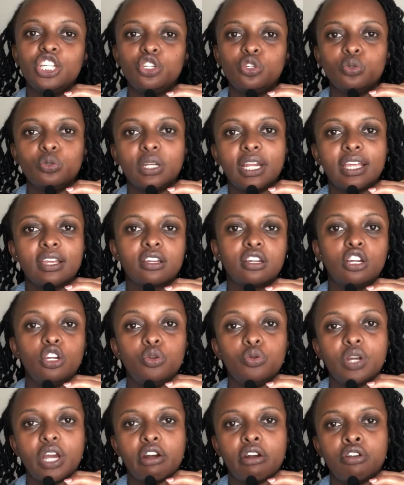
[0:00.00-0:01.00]
need to like
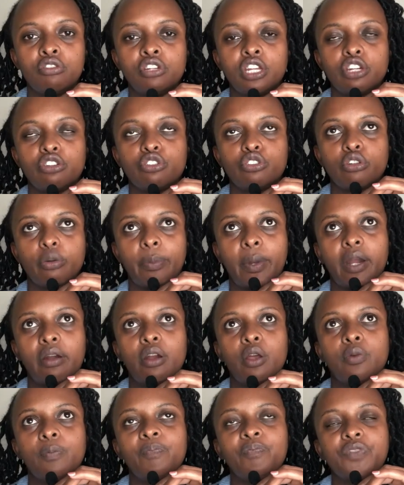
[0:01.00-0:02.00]
look around and shop
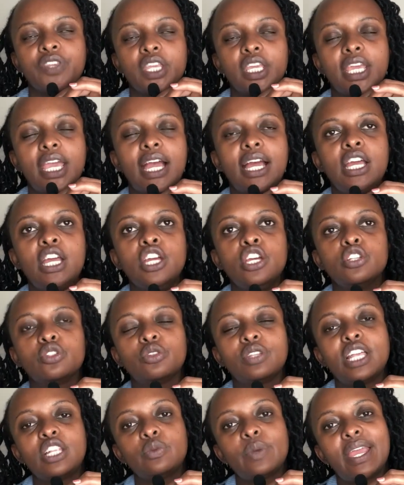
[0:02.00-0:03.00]
around. Yeah,
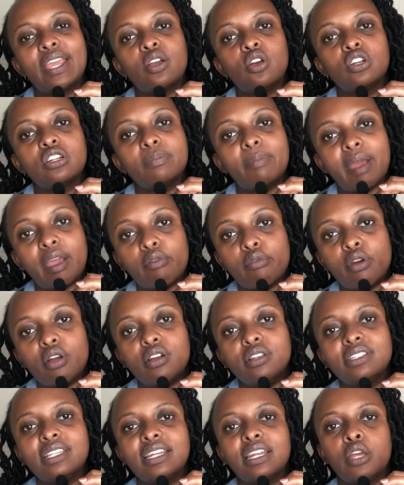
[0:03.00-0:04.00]
so that's why I got my
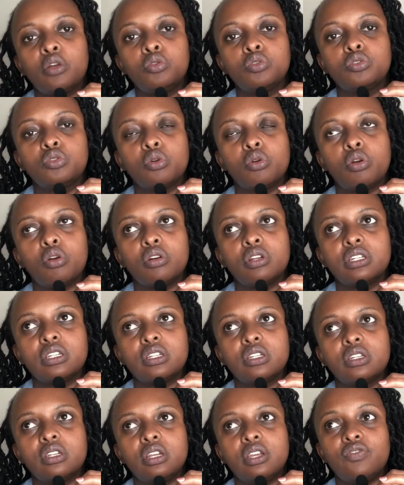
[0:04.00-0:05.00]
rods, and I also
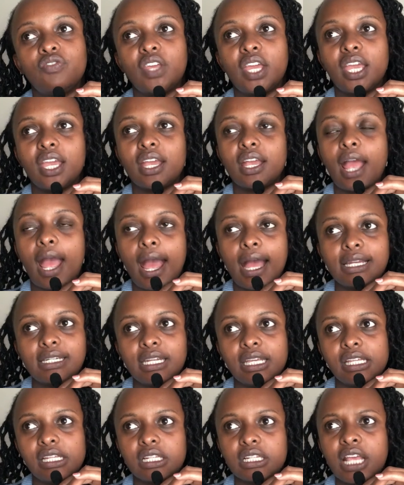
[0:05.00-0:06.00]
got the
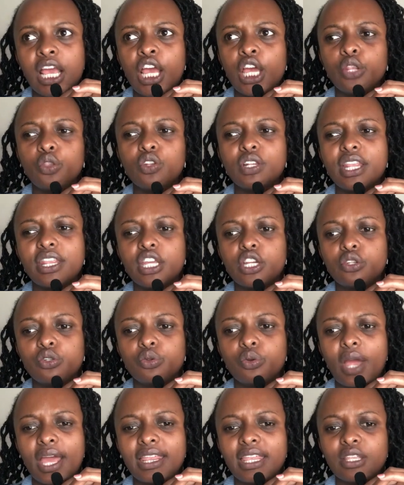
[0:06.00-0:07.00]
curtains. Those are the
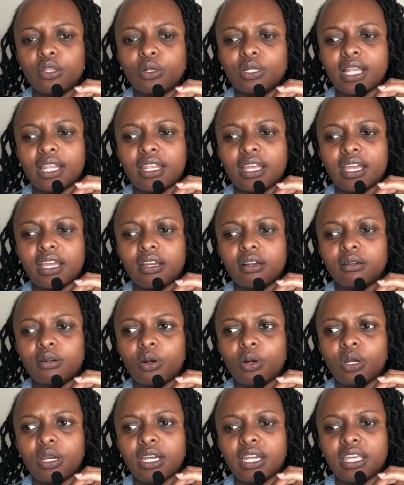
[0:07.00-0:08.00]
two, I think those are the
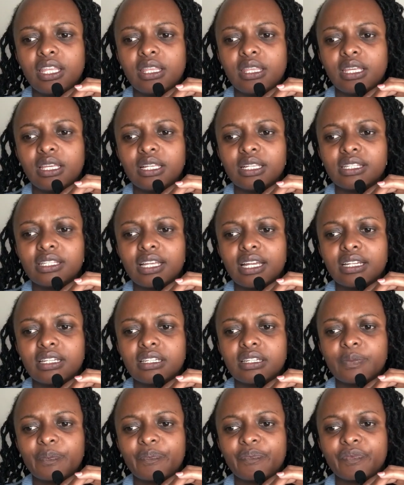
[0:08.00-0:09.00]
only things
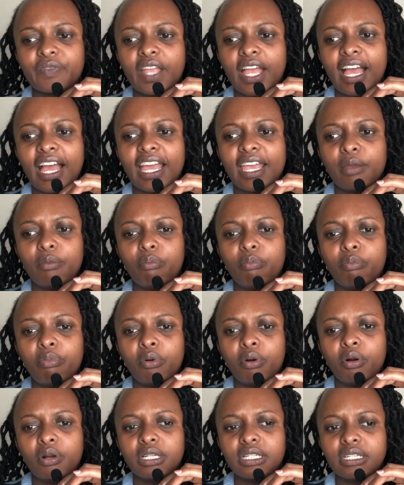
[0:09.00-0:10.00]
that I
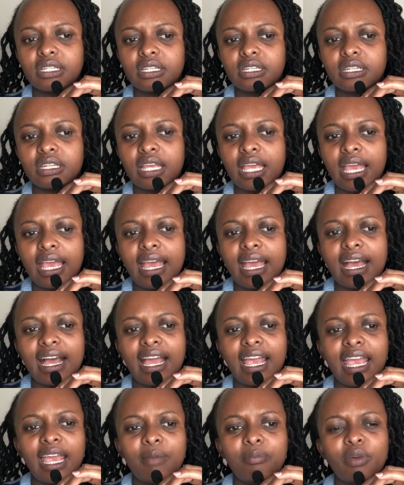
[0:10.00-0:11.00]
bought.
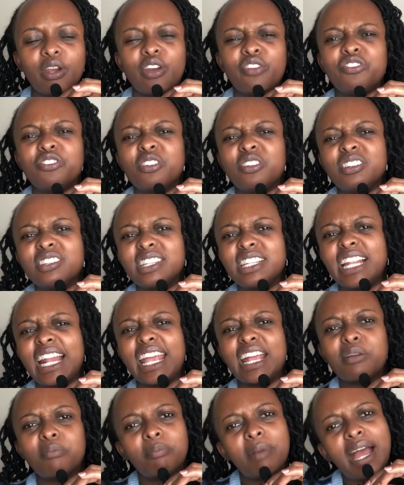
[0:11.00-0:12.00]
And of course,
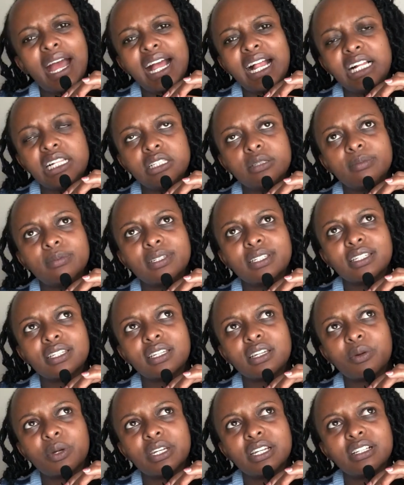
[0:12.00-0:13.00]
like
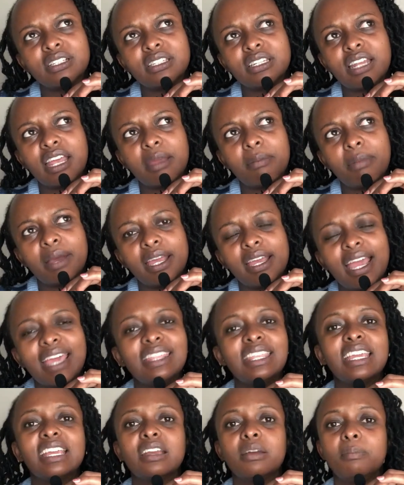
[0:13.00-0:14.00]
bulbs. What else did I buy? I
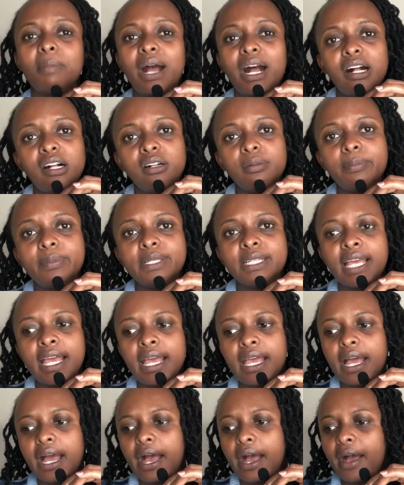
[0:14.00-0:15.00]
think bulbs.
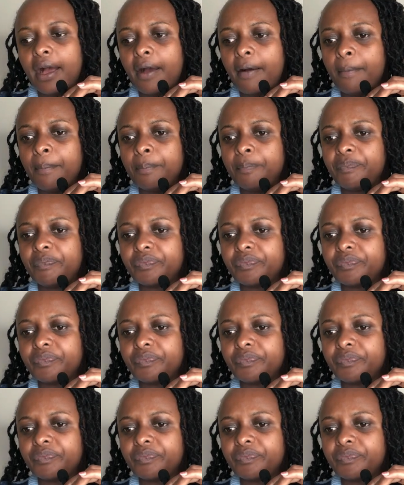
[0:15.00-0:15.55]
I